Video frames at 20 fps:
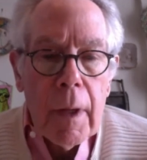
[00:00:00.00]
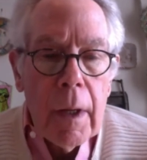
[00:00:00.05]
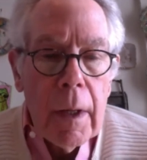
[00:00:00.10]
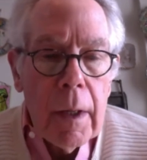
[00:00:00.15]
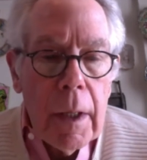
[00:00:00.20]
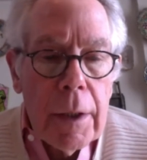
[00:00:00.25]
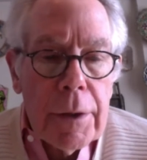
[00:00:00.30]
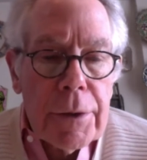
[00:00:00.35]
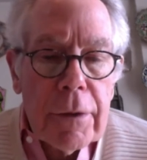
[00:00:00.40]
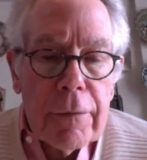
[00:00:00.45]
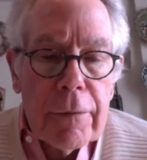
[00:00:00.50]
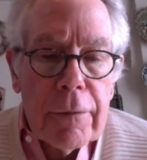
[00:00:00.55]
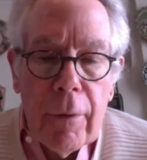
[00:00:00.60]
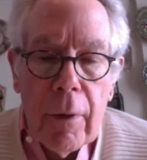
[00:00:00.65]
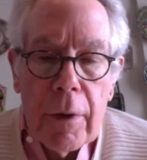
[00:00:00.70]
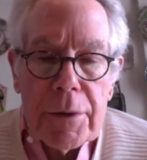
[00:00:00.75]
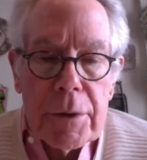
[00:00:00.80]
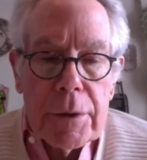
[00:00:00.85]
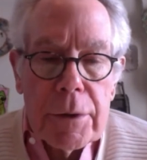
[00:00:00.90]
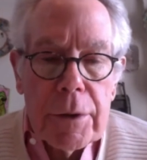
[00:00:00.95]

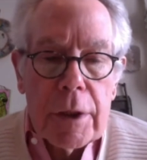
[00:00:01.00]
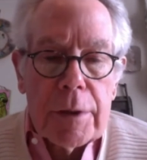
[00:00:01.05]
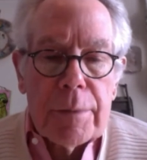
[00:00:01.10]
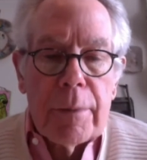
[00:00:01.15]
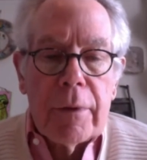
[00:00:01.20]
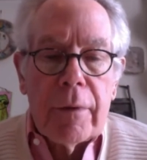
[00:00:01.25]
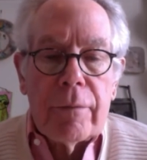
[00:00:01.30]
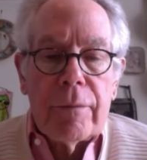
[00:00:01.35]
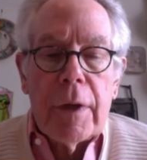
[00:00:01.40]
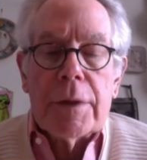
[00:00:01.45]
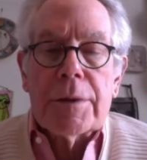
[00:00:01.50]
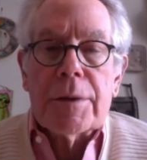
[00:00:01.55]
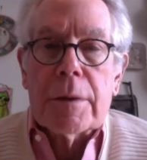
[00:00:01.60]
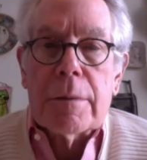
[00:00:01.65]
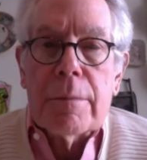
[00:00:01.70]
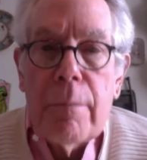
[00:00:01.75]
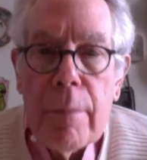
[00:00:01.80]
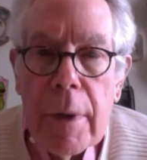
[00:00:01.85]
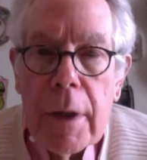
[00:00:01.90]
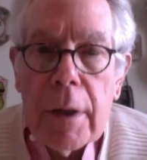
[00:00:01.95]
is
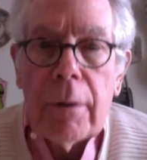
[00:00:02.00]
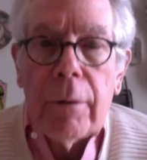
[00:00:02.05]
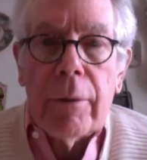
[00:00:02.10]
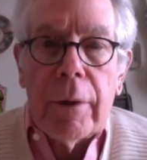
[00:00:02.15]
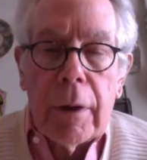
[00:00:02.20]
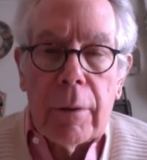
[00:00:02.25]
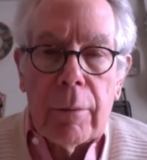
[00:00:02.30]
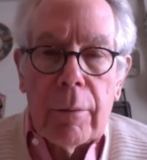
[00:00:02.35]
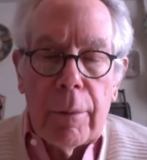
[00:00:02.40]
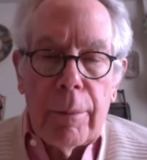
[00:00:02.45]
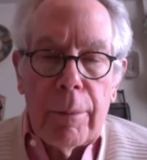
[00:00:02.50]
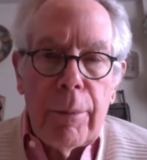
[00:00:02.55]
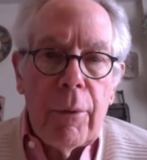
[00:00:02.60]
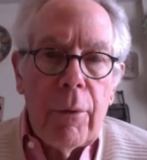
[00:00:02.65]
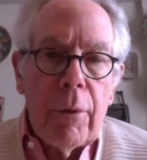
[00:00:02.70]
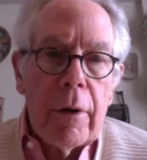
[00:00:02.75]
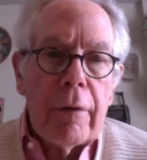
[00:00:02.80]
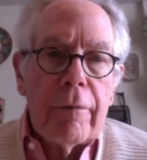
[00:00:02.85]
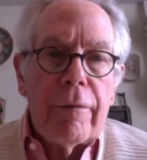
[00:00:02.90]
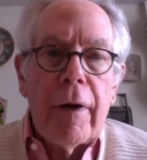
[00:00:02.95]
merely a
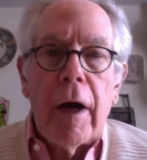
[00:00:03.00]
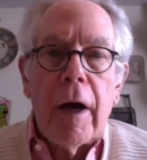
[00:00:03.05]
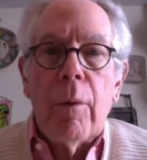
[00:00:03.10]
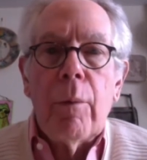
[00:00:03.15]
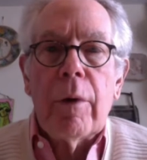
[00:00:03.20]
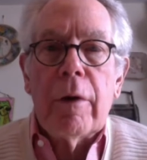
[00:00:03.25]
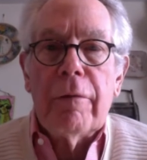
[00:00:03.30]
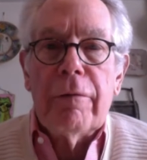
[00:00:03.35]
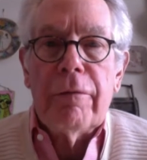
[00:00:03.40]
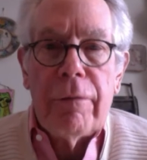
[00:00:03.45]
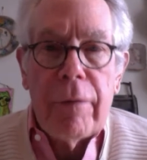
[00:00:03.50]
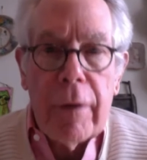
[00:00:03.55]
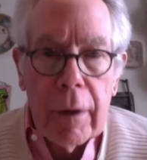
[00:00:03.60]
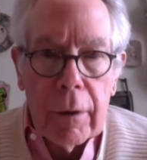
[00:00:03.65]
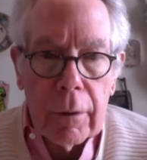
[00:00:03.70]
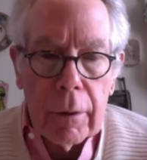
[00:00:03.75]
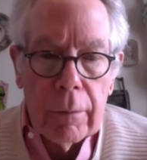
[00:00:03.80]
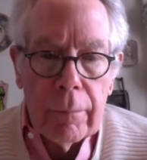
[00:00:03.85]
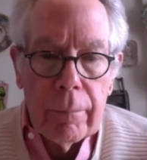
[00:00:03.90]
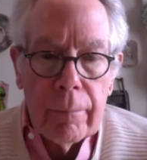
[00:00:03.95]
report of how we
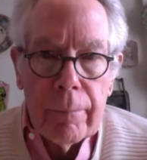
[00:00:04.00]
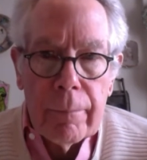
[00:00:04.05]
feel,